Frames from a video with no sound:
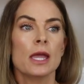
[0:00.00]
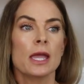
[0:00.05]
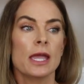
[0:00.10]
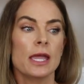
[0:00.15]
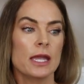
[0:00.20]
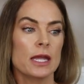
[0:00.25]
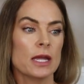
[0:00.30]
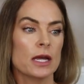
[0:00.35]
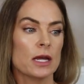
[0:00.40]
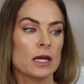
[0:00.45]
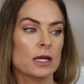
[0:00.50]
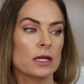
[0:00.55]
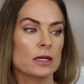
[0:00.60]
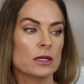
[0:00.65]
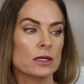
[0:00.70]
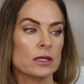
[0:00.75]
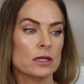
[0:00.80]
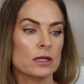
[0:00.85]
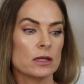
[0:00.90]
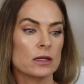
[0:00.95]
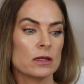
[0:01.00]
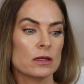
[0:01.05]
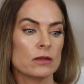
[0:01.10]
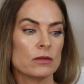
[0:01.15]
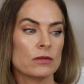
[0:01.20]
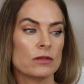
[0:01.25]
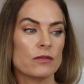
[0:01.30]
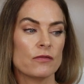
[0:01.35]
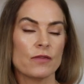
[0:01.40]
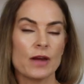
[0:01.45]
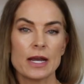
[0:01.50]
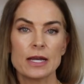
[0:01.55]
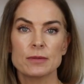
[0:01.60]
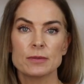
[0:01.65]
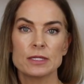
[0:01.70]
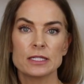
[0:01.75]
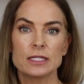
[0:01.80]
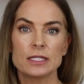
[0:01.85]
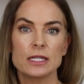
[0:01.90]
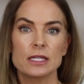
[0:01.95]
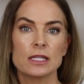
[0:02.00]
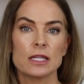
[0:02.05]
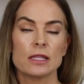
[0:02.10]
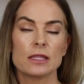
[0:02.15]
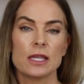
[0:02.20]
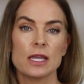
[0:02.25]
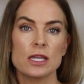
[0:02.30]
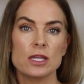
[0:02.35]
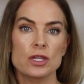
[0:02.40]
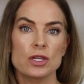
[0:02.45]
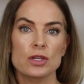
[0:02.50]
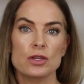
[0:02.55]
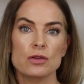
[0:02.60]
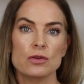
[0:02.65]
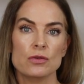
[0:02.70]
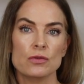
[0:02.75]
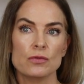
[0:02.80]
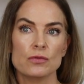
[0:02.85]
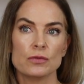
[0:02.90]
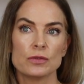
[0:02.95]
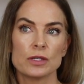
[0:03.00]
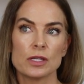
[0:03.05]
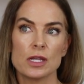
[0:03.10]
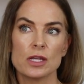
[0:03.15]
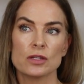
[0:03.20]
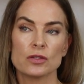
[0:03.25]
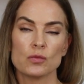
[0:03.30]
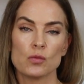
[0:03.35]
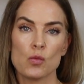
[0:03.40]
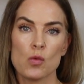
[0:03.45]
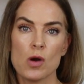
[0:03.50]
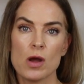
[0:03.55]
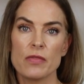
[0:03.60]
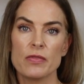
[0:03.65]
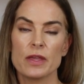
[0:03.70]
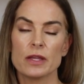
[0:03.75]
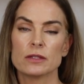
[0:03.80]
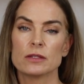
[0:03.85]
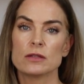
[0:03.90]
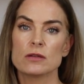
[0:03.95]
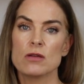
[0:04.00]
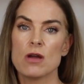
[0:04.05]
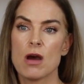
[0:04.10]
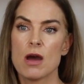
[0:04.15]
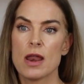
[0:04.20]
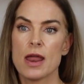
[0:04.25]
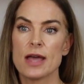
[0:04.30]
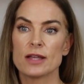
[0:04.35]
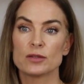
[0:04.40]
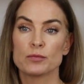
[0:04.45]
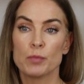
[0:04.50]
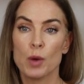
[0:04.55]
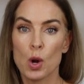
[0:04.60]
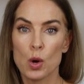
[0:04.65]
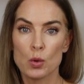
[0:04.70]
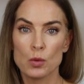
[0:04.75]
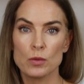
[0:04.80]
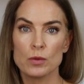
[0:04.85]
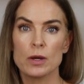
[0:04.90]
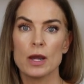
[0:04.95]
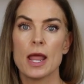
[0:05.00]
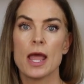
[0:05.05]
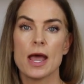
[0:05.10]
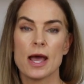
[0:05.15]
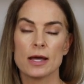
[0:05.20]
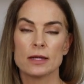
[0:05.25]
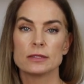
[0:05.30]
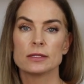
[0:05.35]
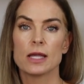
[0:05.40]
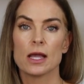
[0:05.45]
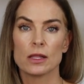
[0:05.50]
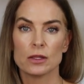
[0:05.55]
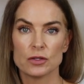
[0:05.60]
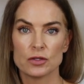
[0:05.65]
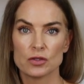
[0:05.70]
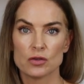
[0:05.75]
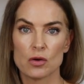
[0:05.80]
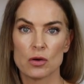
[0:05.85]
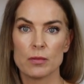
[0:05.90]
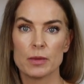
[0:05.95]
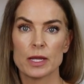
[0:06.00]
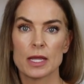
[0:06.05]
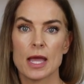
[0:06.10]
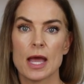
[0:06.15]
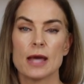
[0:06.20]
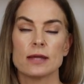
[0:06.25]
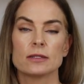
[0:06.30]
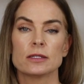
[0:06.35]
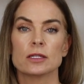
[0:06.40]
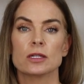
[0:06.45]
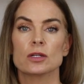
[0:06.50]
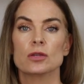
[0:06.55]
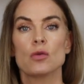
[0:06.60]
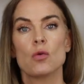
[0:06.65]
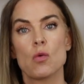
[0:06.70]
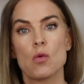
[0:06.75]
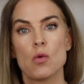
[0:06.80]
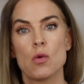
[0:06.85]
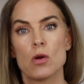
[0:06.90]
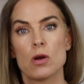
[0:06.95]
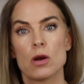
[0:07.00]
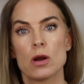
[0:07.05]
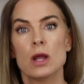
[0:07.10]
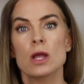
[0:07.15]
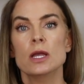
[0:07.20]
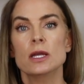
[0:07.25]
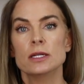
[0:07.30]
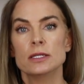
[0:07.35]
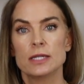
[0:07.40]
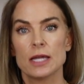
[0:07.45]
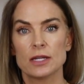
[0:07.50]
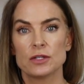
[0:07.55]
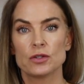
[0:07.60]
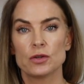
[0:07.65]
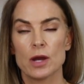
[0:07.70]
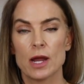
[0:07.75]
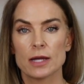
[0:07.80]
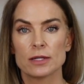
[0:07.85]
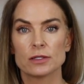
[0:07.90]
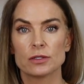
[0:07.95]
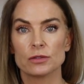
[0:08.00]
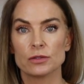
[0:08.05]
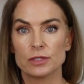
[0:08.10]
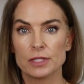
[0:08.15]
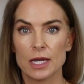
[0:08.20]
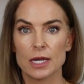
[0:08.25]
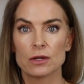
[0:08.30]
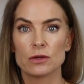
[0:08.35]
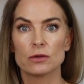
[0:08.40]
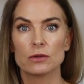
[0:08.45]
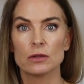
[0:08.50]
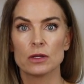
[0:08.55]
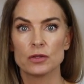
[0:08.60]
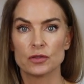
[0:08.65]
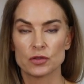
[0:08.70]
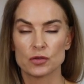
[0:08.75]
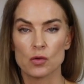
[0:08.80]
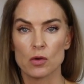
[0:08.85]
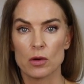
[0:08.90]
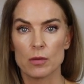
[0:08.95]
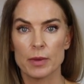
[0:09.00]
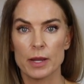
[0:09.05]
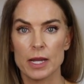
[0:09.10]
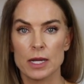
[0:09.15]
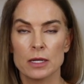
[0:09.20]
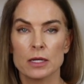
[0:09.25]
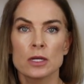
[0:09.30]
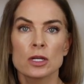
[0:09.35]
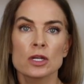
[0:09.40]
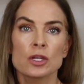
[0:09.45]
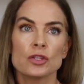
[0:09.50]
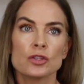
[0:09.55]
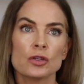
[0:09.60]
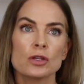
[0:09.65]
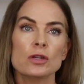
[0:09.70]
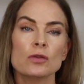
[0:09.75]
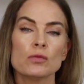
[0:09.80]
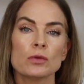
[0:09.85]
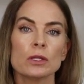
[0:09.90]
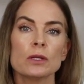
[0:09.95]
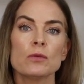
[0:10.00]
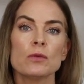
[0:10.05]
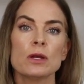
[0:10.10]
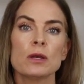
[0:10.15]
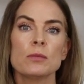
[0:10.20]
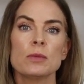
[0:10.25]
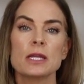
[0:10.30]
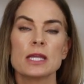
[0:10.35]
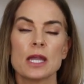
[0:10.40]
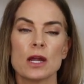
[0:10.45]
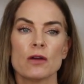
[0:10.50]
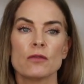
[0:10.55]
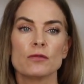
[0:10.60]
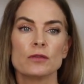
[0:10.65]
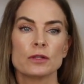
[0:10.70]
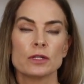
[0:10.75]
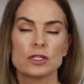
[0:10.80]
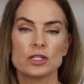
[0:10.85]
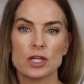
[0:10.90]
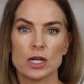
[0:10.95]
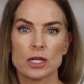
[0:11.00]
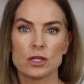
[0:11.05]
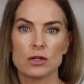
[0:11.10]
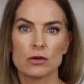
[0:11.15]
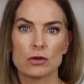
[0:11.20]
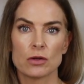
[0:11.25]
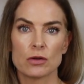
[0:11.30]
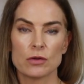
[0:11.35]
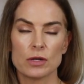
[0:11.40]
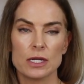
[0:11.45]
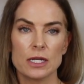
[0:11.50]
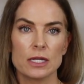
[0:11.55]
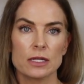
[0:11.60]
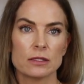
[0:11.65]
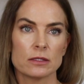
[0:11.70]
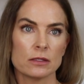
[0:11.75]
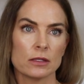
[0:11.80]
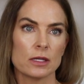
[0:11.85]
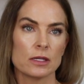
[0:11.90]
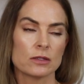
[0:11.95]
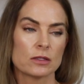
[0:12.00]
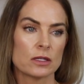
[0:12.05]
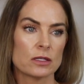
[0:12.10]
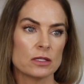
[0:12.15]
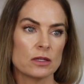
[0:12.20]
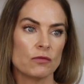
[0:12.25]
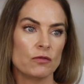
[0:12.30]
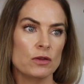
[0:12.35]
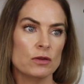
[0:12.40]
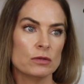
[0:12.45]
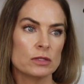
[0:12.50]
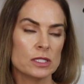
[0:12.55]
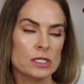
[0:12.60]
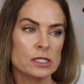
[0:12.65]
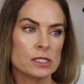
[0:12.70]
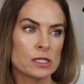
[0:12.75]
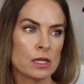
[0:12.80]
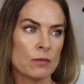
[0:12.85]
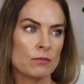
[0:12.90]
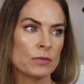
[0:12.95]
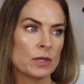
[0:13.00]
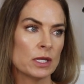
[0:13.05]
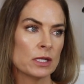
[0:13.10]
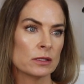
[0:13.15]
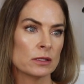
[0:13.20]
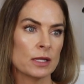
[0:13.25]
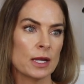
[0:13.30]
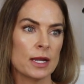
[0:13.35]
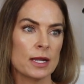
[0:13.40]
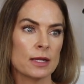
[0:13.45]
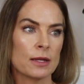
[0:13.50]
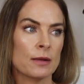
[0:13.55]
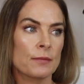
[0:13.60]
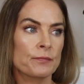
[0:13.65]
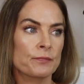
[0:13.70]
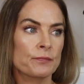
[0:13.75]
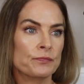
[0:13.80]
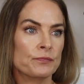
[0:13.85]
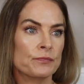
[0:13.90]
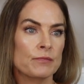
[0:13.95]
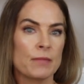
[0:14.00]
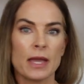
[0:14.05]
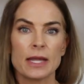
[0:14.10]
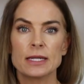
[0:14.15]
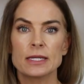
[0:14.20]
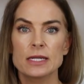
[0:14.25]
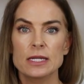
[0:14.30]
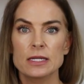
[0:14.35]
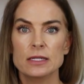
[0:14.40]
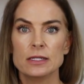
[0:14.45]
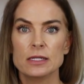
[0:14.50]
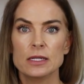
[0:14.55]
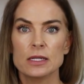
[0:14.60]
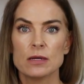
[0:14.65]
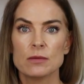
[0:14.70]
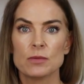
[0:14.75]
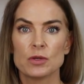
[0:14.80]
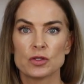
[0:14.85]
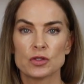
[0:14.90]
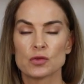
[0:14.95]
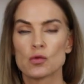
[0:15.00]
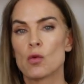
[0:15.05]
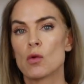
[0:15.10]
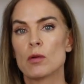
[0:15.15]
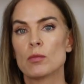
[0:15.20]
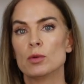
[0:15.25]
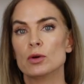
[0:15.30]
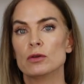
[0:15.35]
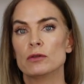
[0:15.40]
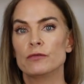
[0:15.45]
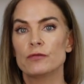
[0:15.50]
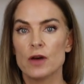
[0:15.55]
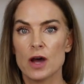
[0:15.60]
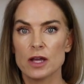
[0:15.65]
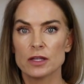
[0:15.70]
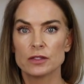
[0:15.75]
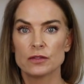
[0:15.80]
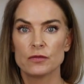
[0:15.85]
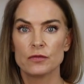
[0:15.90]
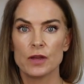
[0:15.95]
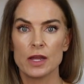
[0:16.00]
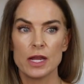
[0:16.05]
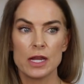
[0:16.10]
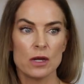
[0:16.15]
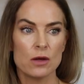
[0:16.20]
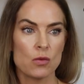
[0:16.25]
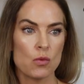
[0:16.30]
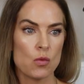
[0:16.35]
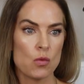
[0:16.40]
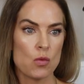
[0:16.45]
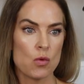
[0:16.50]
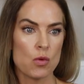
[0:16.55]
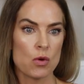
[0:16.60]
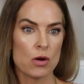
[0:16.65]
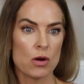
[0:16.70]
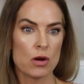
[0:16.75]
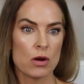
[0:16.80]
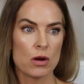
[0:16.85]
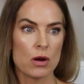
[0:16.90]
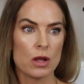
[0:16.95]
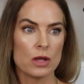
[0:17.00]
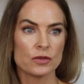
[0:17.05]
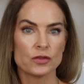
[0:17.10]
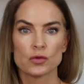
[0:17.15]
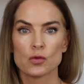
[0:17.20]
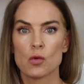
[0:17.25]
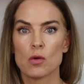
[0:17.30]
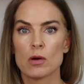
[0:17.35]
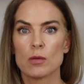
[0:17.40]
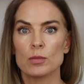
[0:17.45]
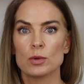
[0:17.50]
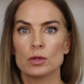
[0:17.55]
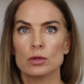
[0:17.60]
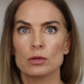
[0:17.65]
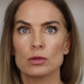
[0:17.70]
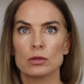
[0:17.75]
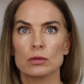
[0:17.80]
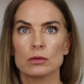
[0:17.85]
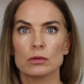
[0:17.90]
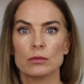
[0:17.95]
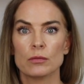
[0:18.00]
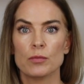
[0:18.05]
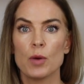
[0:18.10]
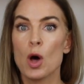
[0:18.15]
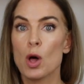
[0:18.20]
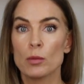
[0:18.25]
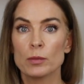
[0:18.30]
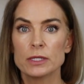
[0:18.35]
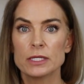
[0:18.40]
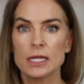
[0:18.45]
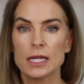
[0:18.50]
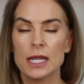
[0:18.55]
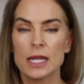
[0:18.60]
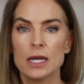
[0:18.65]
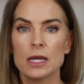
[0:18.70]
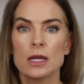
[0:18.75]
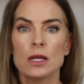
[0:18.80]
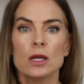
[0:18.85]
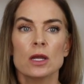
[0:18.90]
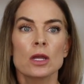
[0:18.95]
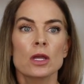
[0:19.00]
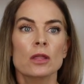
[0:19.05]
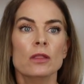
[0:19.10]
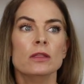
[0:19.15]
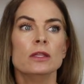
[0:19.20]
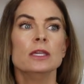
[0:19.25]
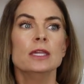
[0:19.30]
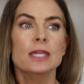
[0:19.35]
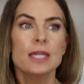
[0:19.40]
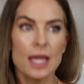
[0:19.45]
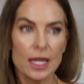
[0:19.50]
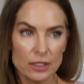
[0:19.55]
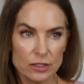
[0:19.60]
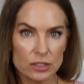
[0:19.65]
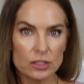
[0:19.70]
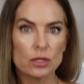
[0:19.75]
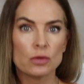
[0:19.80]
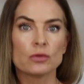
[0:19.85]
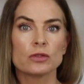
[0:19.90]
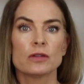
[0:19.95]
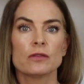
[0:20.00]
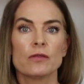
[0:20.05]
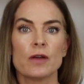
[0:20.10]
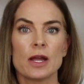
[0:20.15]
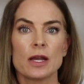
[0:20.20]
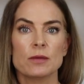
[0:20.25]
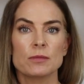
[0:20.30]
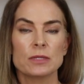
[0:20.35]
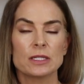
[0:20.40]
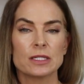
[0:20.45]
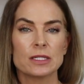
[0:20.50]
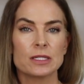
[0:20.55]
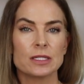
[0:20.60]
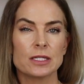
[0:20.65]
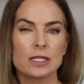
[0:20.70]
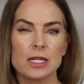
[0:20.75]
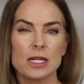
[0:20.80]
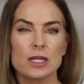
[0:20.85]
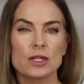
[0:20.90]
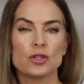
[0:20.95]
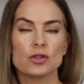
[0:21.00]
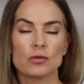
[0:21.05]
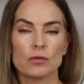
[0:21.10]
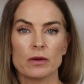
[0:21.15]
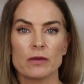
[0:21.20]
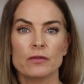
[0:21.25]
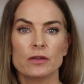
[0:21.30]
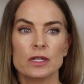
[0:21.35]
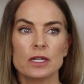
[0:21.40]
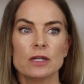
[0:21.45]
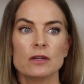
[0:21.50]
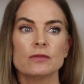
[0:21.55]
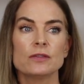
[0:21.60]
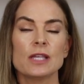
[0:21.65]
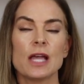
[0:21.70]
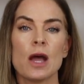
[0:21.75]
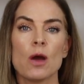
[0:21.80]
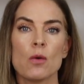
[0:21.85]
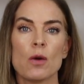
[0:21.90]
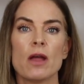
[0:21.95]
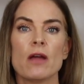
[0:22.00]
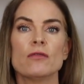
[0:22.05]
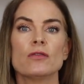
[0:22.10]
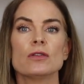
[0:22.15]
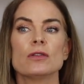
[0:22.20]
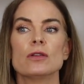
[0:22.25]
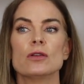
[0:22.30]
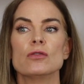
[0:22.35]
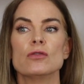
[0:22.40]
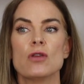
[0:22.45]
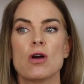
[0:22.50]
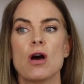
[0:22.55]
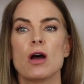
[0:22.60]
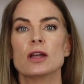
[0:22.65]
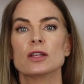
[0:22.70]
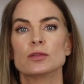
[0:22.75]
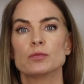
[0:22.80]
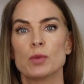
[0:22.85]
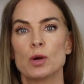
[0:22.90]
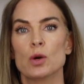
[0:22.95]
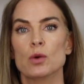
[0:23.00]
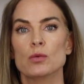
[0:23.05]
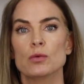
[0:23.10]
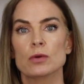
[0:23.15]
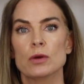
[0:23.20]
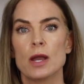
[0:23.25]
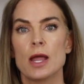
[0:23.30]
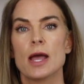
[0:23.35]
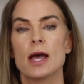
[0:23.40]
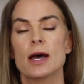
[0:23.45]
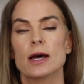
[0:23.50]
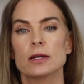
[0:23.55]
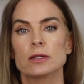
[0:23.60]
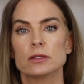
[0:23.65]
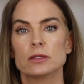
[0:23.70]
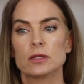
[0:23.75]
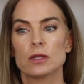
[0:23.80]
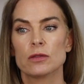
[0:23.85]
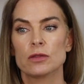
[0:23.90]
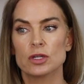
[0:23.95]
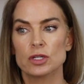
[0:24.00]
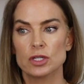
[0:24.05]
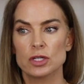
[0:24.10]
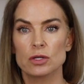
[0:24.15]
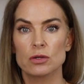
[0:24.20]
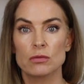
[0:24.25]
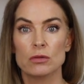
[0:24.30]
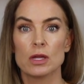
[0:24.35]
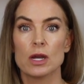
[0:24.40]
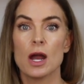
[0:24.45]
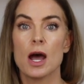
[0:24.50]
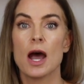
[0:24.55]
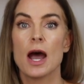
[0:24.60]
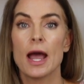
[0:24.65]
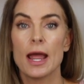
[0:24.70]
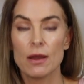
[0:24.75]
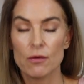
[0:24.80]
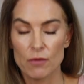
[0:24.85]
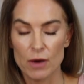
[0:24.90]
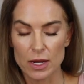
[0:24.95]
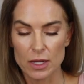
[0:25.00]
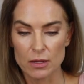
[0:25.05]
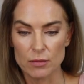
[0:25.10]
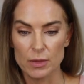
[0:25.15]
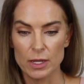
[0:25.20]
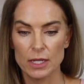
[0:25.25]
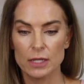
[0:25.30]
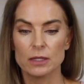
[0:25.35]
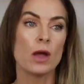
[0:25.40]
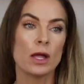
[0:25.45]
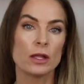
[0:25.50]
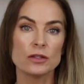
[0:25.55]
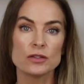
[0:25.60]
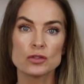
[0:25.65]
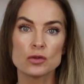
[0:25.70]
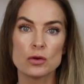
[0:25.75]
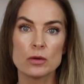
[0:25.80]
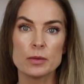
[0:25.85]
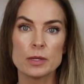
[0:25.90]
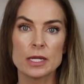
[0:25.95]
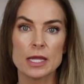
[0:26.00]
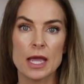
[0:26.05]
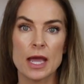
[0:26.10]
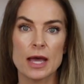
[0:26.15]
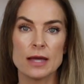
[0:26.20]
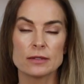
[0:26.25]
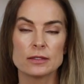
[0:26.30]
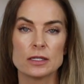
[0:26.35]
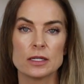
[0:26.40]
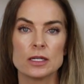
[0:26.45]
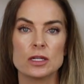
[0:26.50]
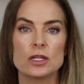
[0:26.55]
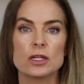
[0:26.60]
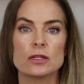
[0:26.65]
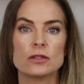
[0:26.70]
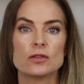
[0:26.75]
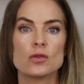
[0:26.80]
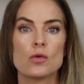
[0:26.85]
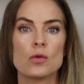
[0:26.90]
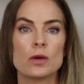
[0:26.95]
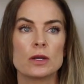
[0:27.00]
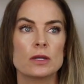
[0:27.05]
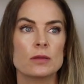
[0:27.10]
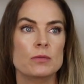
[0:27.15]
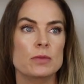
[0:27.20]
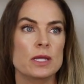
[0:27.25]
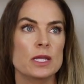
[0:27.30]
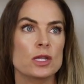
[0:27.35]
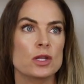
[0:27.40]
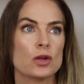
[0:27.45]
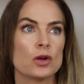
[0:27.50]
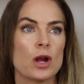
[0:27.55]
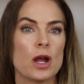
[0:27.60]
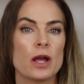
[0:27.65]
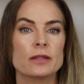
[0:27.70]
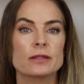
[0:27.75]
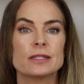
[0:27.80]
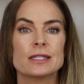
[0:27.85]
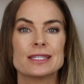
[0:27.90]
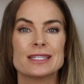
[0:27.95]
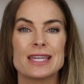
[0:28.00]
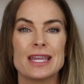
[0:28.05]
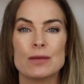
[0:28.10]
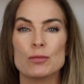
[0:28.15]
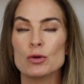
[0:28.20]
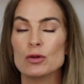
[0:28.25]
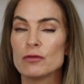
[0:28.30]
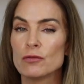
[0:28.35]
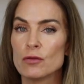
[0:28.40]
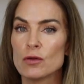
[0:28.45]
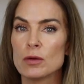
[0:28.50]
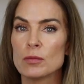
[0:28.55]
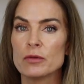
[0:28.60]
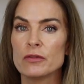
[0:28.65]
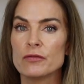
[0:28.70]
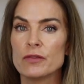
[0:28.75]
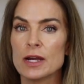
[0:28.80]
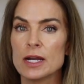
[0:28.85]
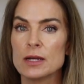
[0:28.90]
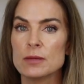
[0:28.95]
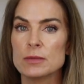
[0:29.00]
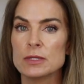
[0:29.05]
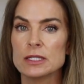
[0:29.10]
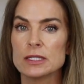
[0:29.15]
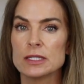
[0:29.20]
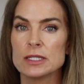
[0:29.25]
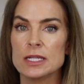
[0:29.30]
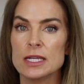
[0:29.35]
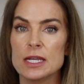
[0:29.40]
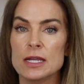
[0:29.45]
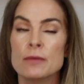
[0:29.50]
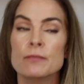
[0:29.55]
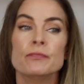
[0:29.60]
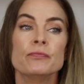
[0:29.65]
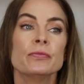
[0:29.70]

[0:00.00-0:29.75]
and the vitamin C that they use is one that's not as potent as L-ascorbic acid or Tetrahexyldecyl Ascorbate. So you really want to be careful and check your ingredients list, because if you see something like Magnesium, Ascorbyl, Phosphate, or Ascorbyl Palmatate, yes, those are vitamin C derivatives. However, they're not as potent as the two that I recommend. L-ascorbic acid is going to be your unstable form of vitamin C.